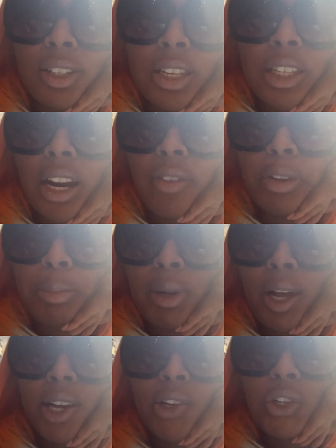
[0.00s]
Just got off the
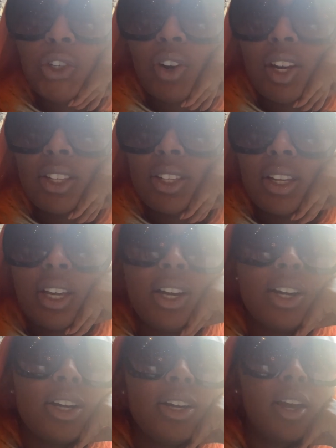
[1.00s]
plane straight
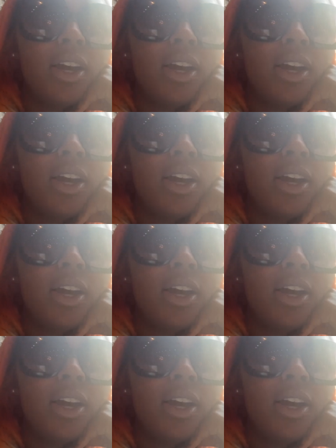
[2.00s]
here.